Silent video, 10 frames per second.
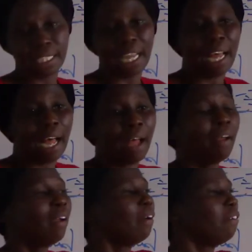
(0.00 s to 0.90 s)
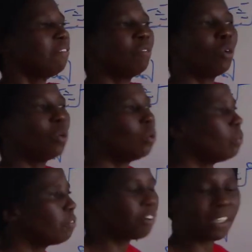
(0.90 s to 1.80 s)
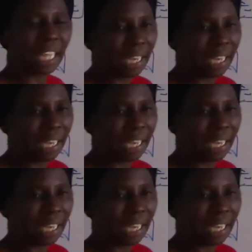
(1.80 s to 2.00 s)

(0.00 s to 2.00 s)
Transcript: are further